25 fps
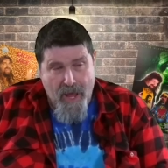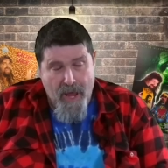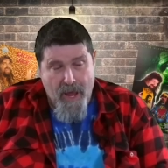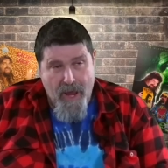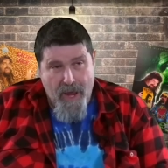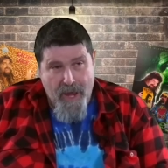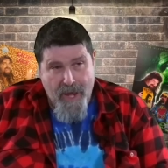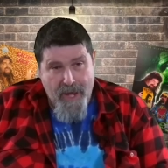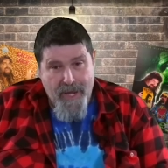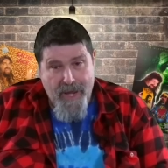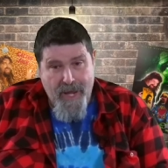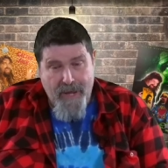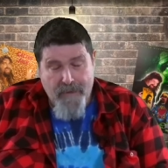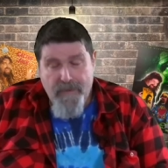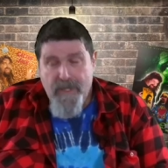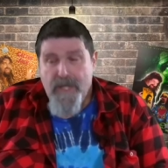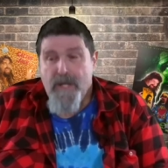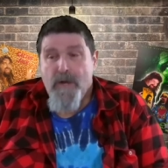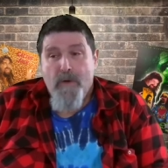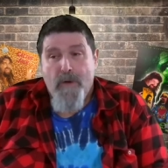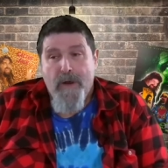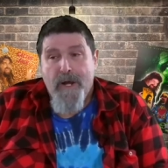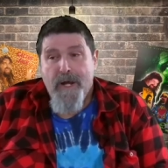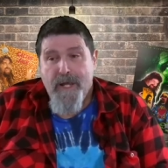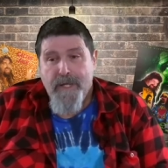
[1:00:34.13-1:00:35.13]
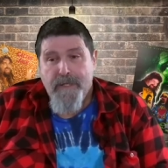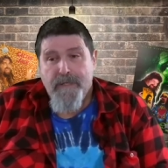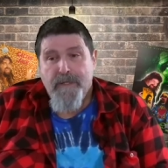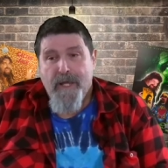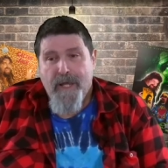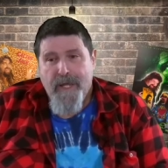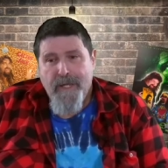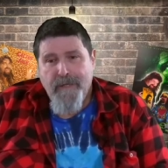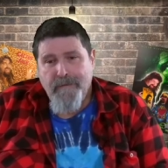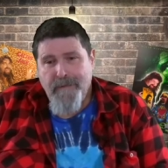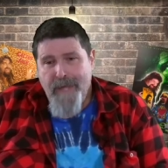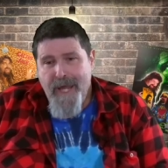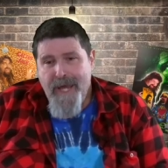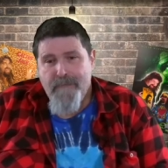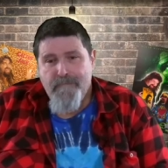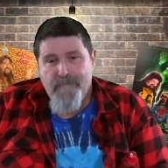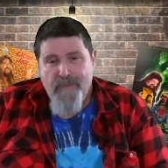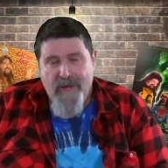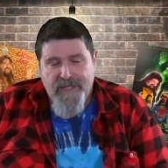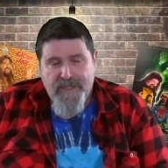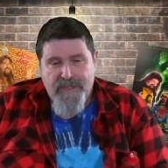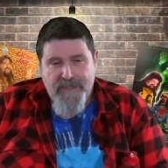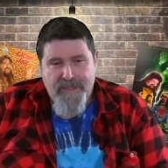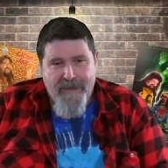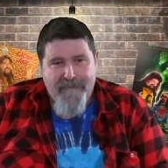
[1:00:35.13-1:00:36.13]
And I, you know, and I, I laid
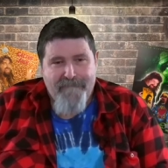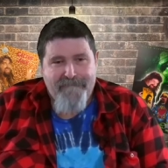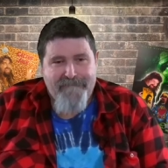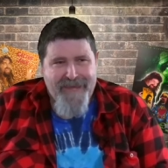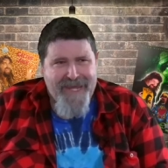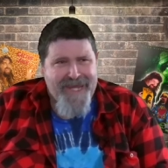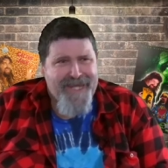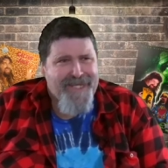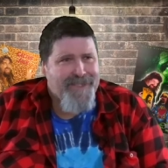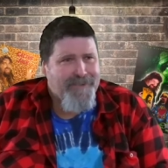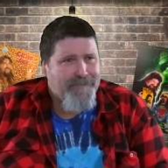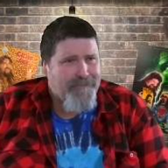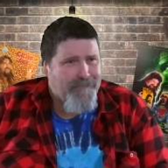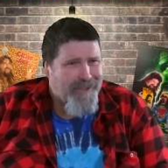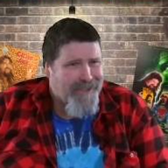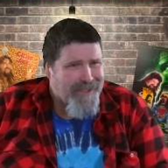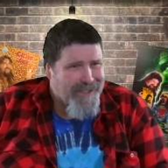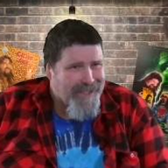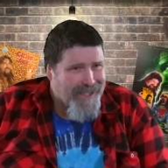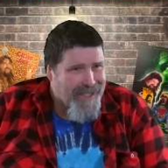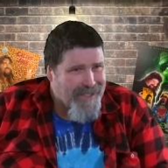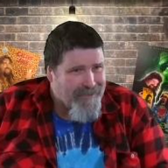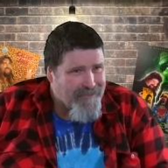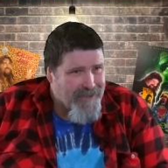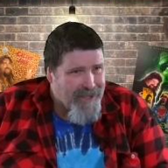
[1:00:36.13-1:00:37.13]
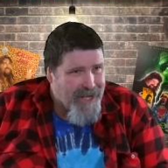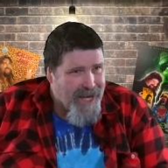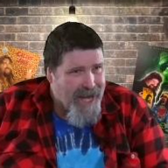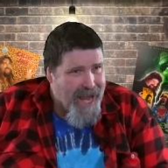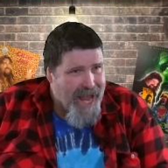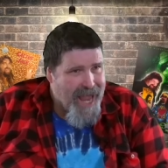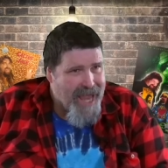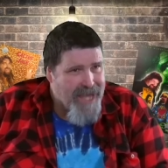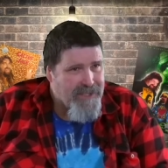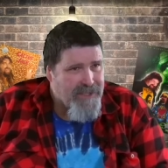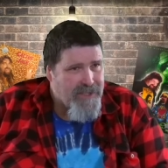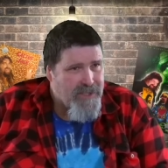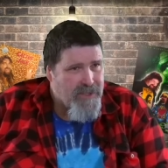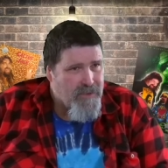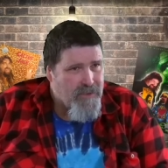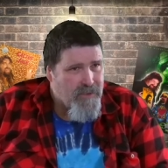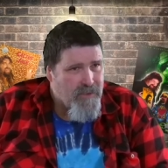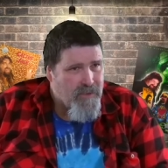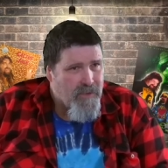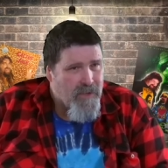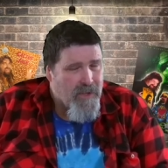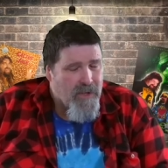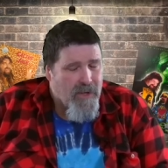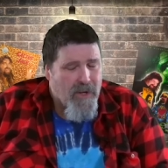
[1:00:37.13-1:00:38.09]
my stuff in when I when I had to,